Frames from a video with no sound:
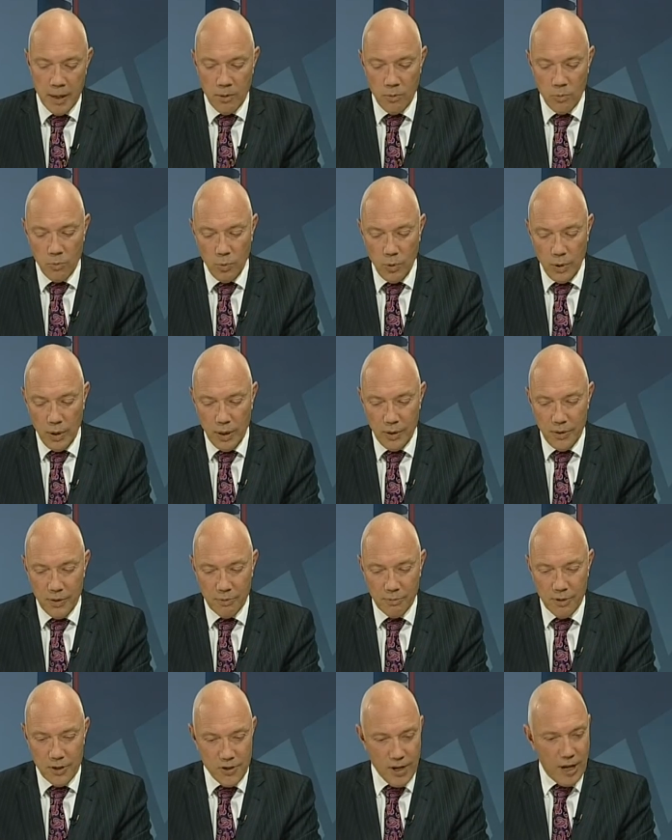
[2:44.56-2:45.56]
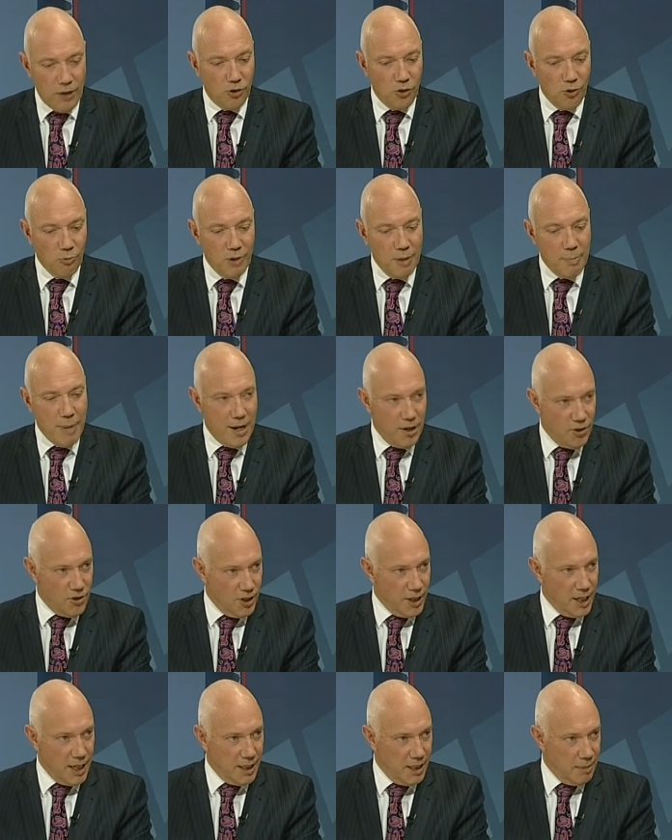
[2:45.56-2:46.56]
With the recession, we managed
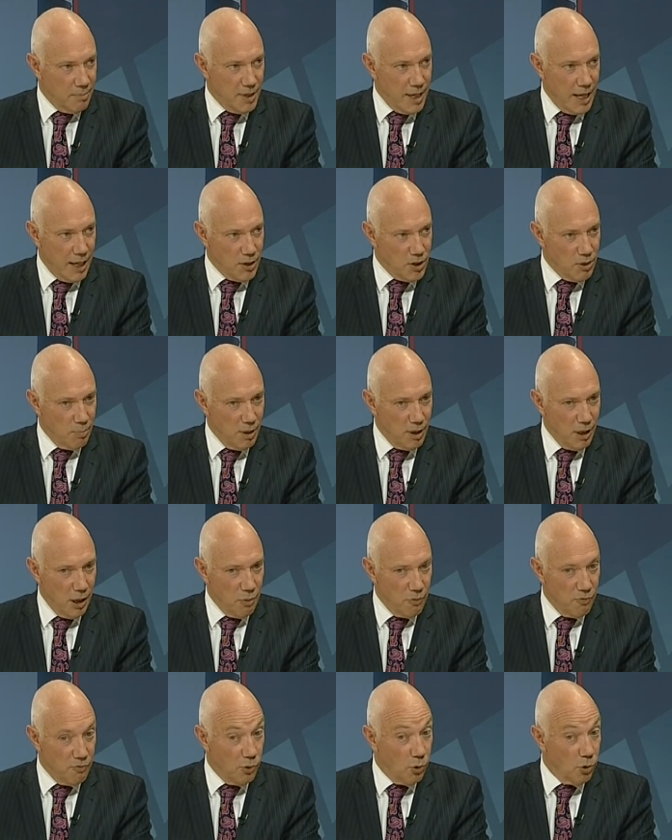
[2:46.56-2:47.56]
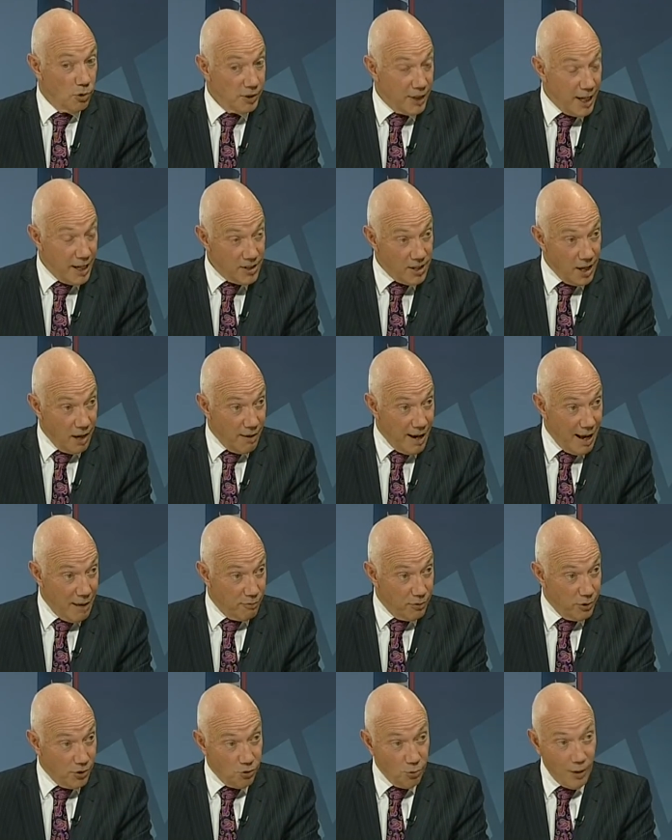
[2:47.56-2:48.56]
to get them down to below 4, and that's our
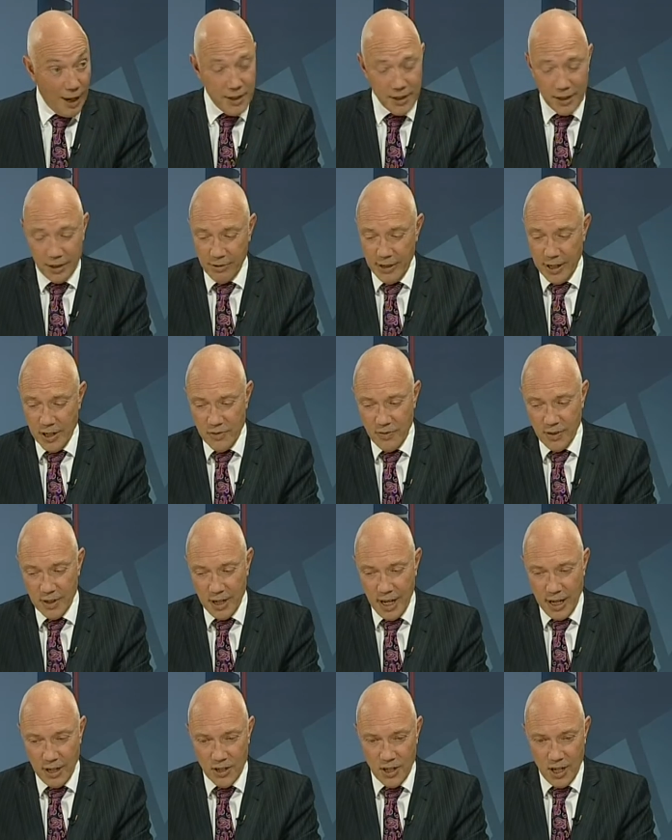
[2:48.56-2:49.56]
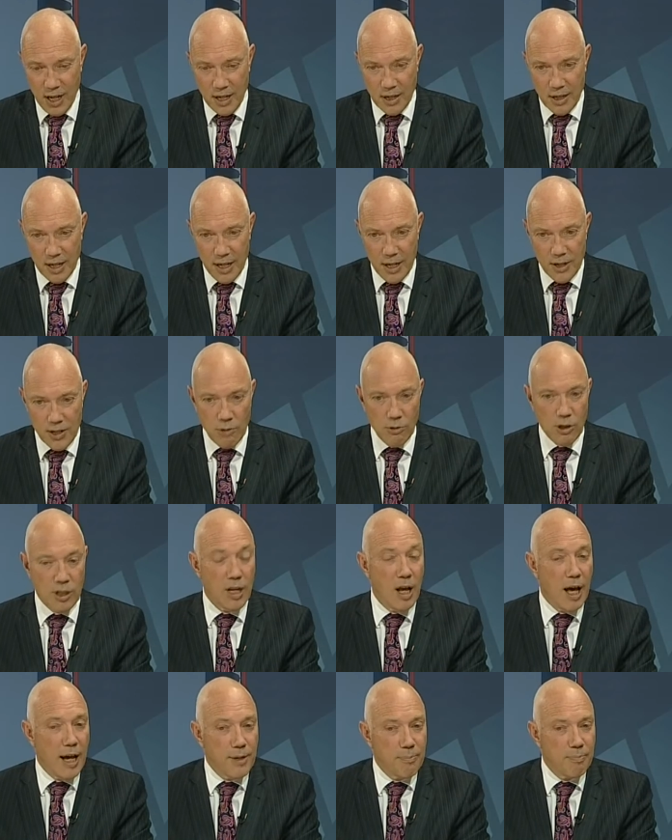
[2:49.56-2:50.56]
average rate increase for the next 10 years. It would
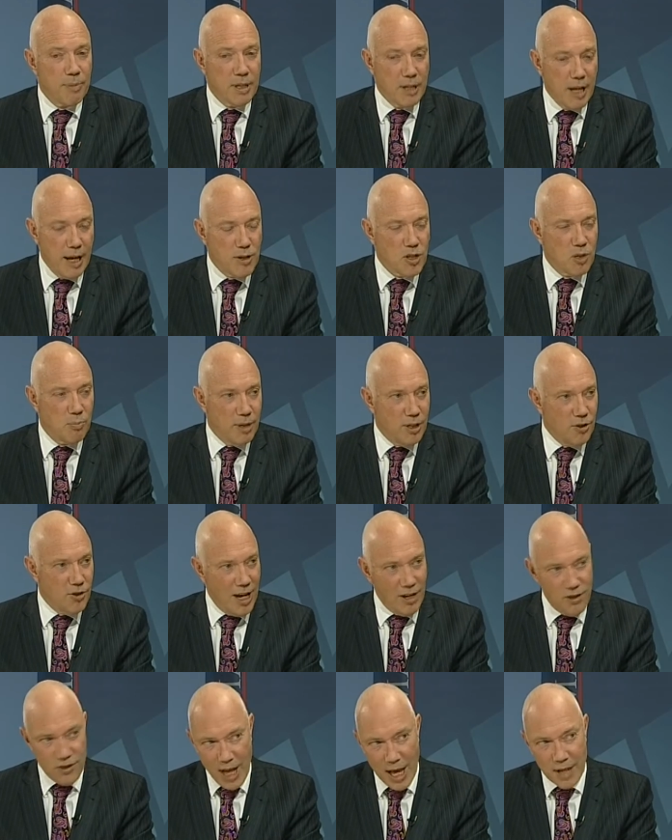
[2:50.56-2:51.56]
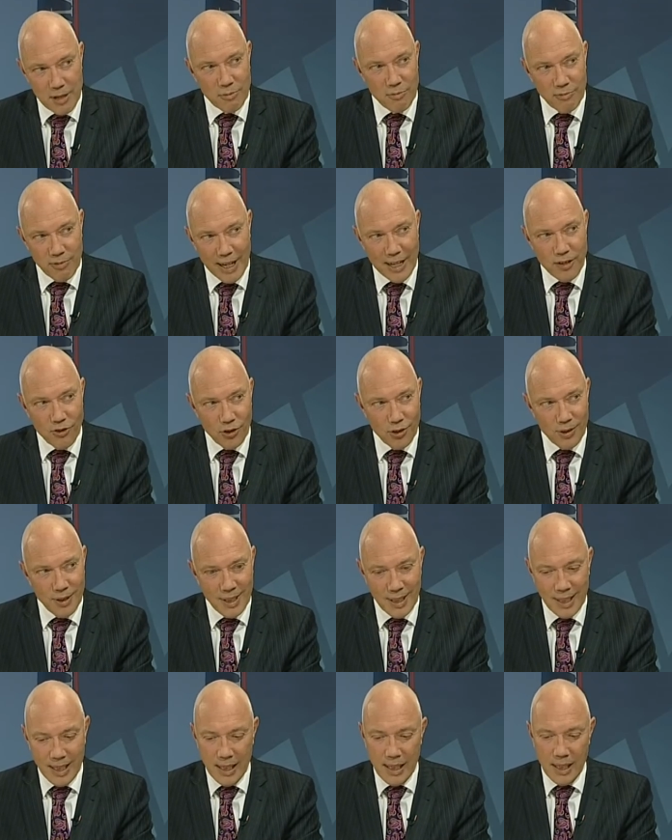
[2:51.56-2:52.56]
ni be nice to be just at inflation,
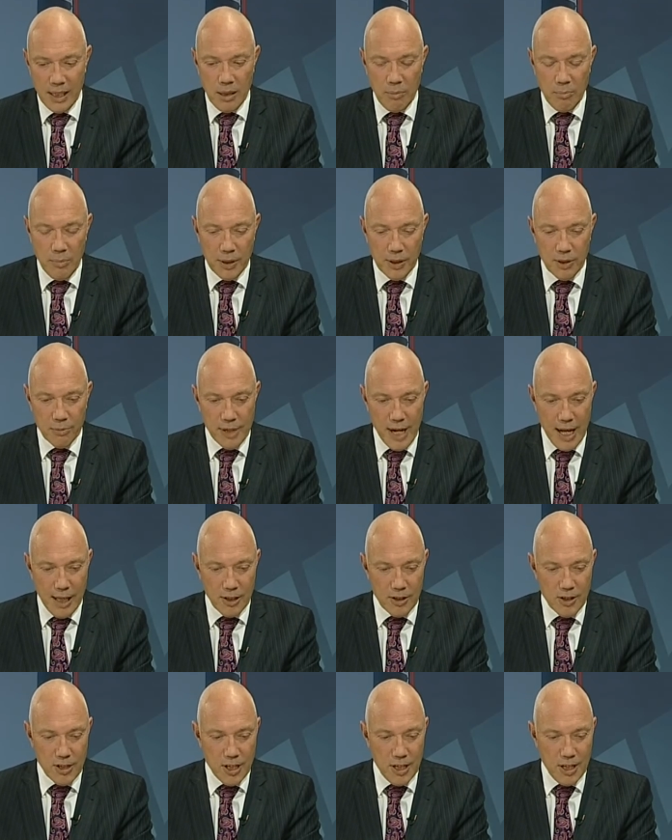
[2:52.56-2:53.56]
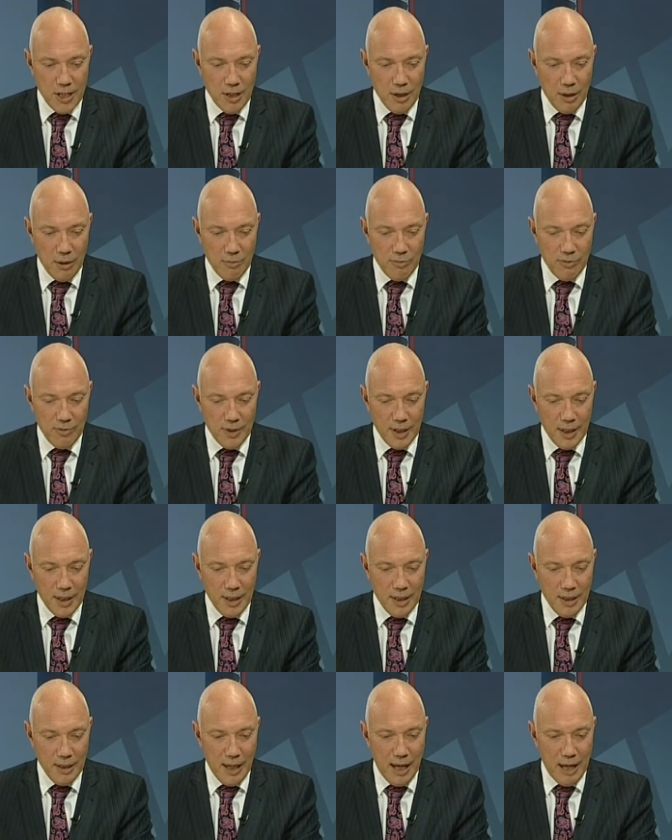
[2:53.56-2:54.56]
but the reality of
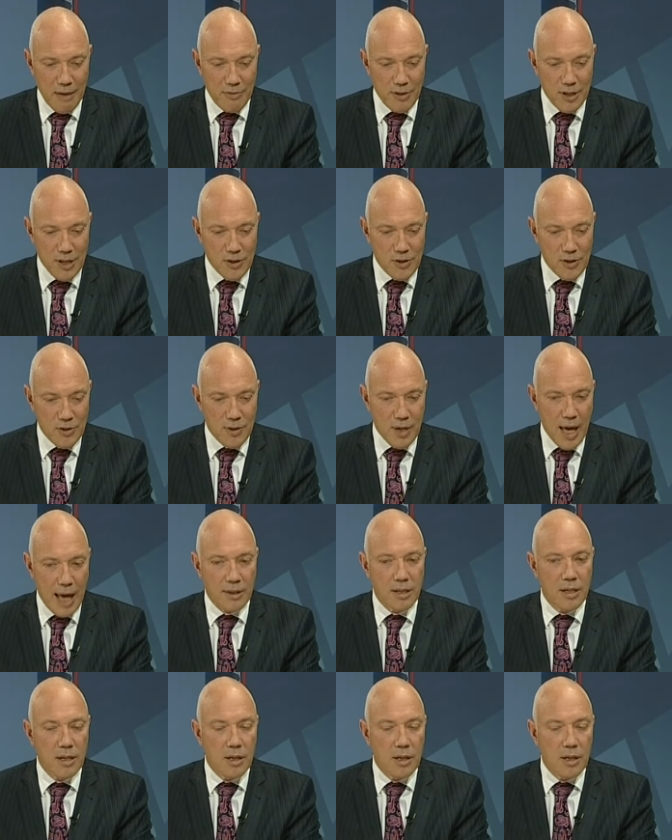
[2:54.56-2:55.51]
uh, life is that